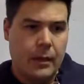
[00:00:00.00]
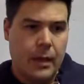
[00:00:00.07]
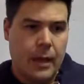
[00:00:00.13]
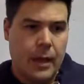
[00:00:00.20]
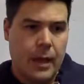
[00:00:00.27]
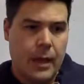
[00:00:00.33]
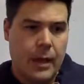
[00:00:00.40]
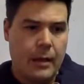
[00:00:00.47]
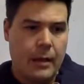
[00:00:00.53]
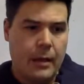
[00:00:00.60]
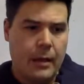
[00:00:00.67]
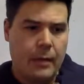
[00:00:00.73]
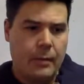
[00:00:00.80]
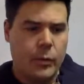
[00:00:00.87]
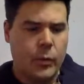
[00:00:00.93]
And
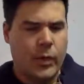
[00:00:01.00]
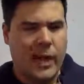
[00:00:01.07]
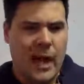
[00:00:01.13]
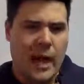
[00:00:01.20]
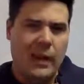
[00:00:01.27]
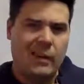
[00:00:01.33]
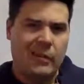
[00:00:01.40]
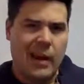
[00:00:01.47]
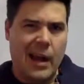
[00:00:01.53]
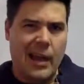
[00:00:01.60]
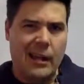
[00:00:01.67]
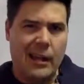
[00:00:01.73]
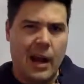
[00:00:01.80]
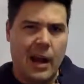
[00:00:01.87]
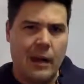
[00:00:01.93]
you could kind of
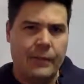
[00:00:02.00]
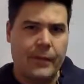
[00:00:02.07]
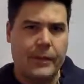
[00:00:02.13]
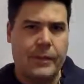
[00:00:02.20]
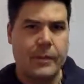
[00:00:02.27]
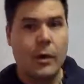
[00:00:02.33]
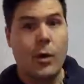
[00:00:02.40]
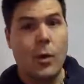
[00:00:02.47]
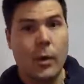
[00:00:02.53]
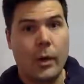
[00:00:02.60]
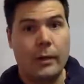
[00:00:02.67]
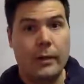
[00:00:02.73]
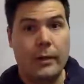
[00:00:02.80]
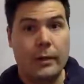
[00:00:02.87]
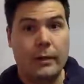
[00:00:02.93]
write it off as, oh,
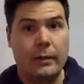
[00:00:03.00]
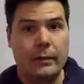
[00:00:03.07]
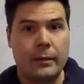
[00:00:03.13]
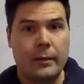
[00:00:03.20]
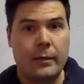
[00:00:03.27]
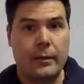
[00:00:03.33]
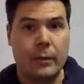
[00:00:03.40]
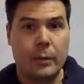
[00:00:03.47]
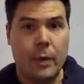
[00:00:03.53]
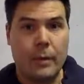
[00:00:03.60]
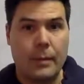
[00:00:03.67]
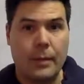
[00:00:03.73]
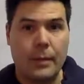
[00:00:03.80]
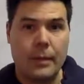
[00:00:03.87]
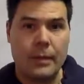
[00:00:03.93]
well, he, grew
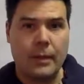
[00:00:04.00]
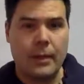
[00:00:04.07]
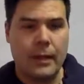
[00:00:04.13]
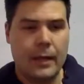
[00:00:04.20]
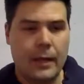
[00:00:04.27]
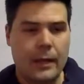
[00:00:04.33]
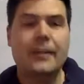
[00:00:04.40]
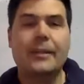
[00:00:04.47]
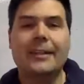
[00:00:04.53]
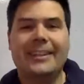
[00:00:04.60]
up in India.